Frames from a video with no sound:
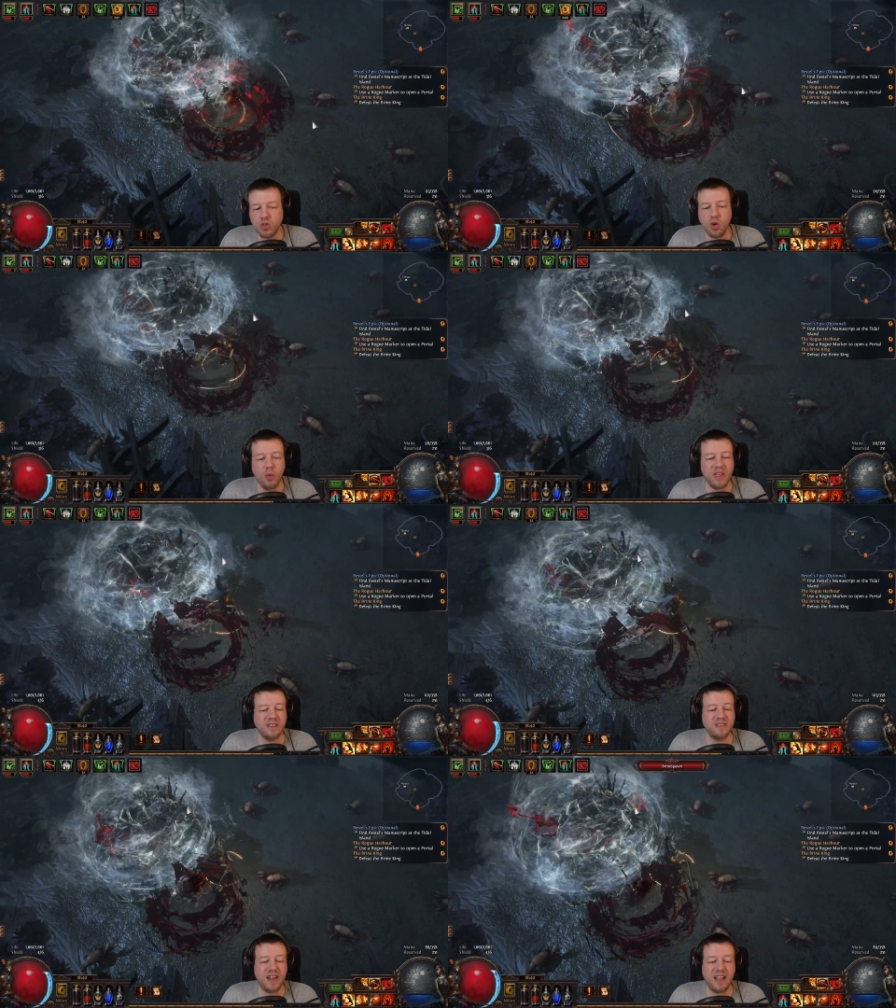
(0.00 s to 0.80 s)
We can
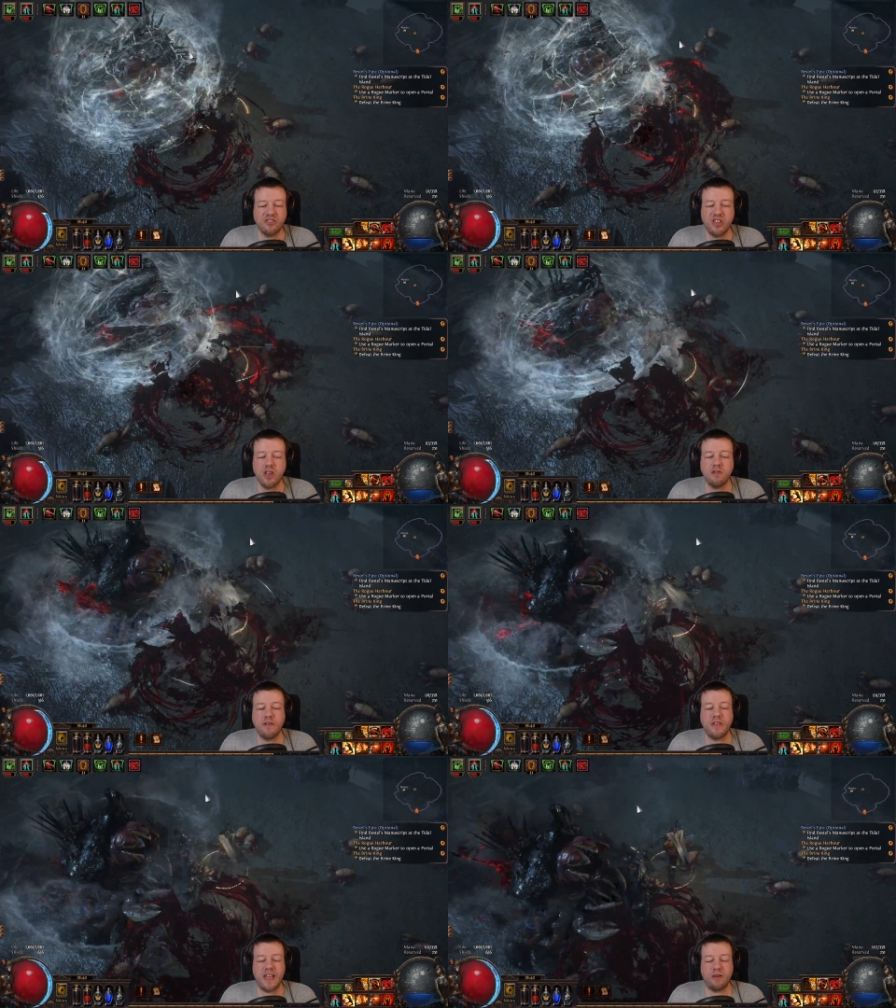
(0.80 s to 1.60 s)
still actually go around
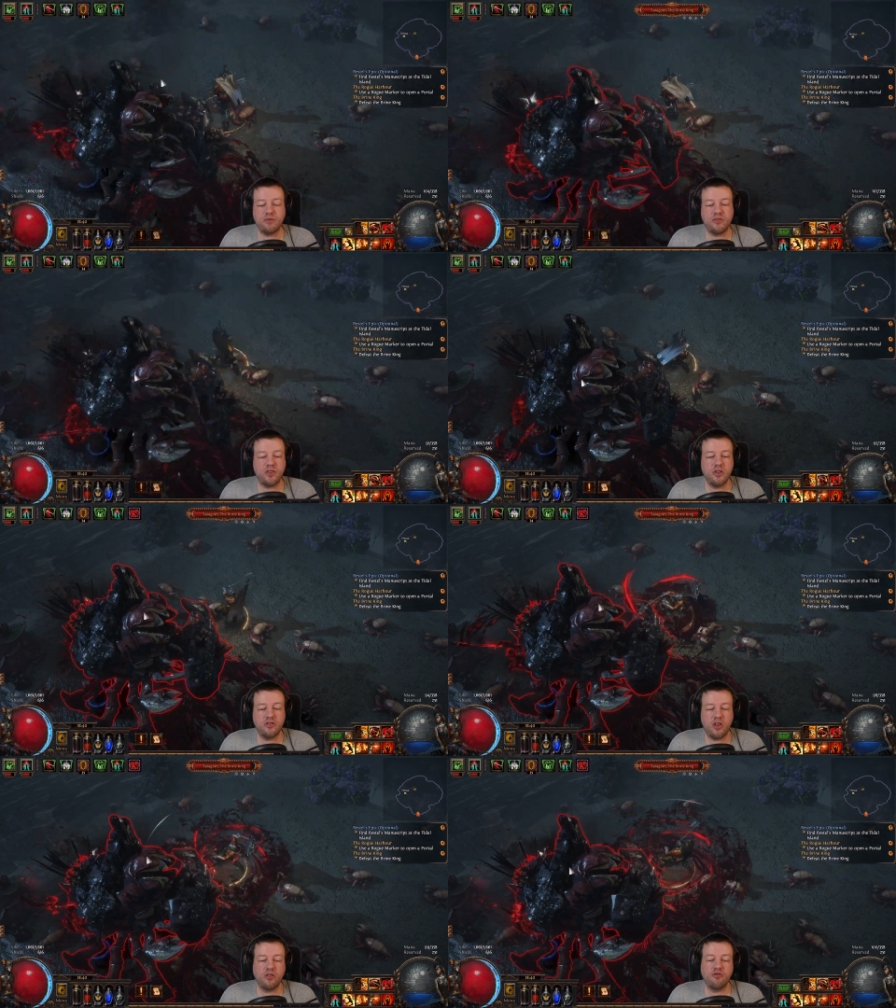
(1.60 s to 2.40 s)
the outskirts
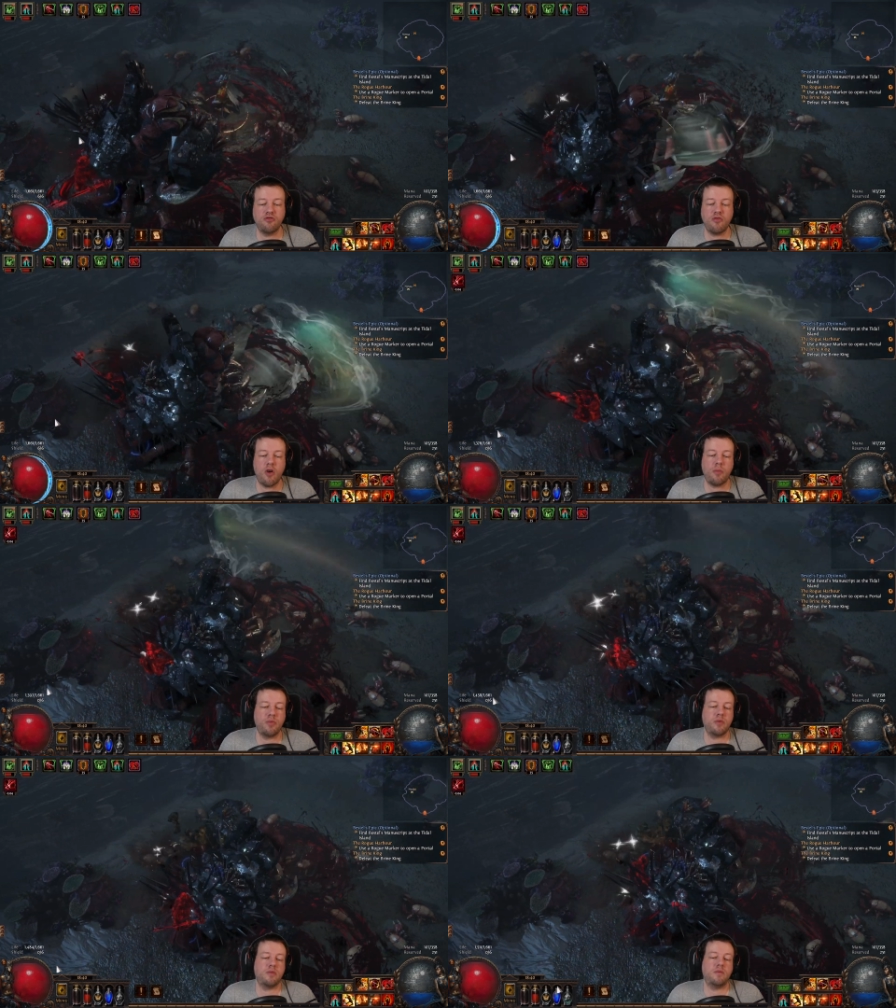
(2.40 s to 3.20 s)
and drop
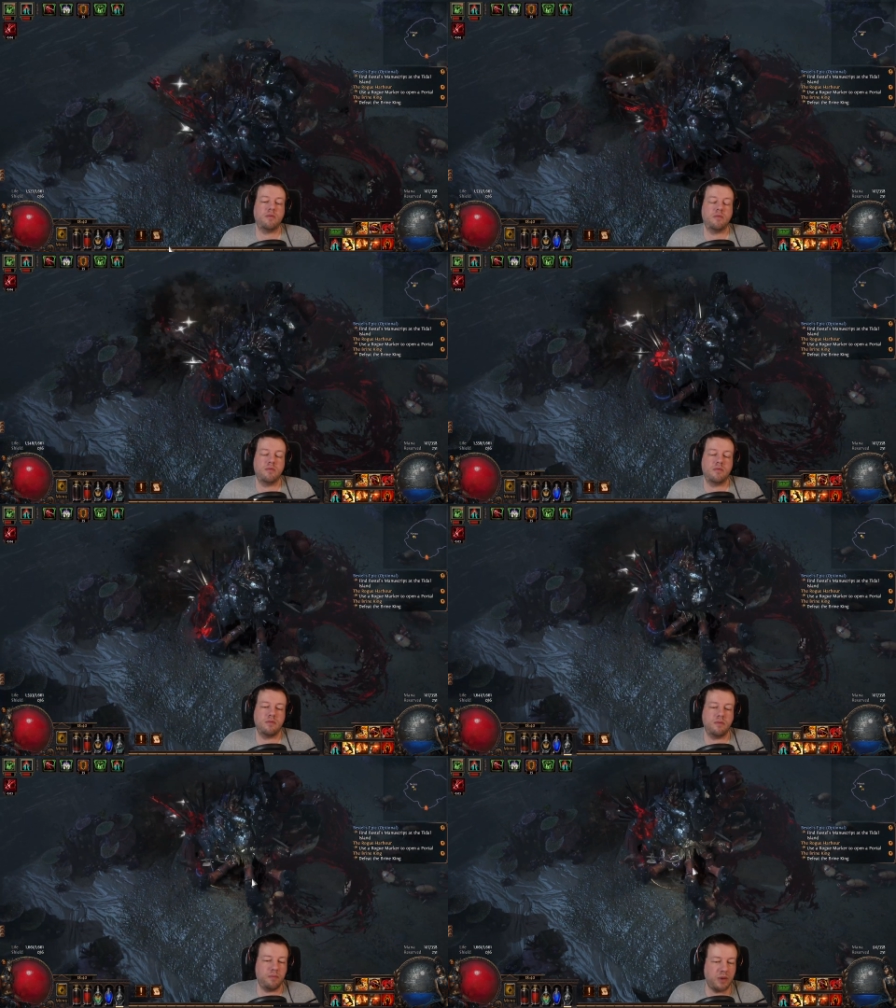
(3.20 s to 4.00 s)

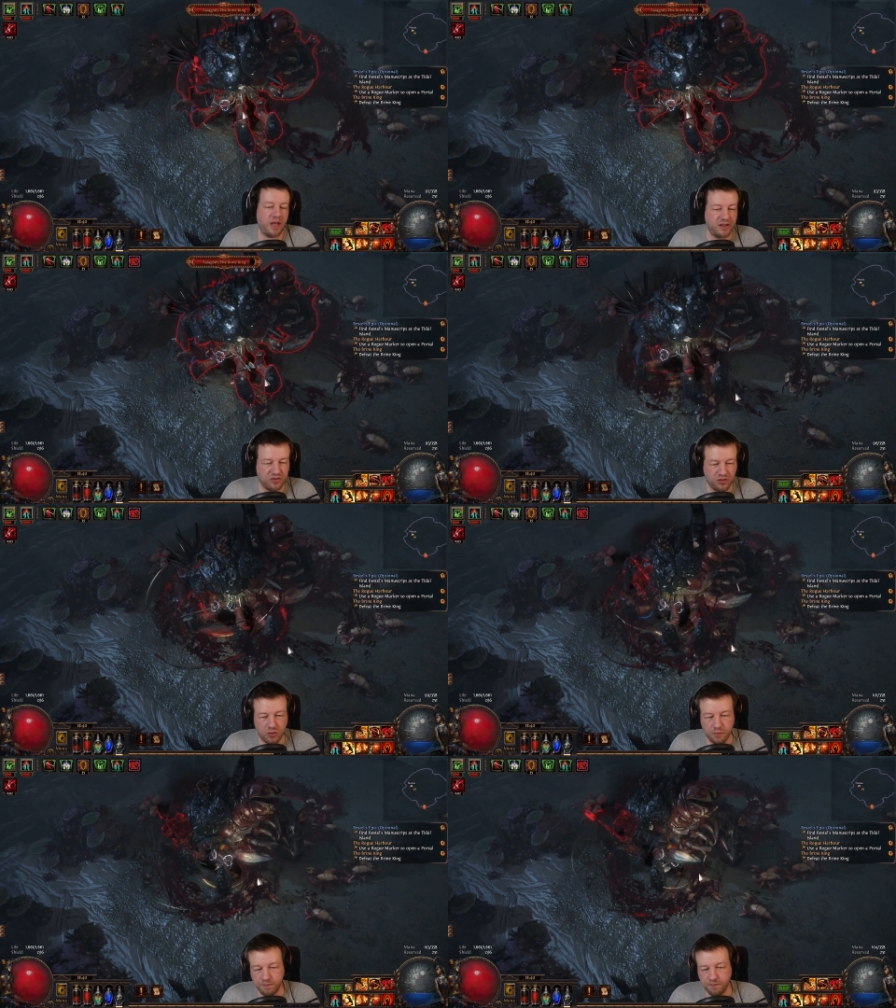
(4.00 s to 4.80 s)
Blade Storm.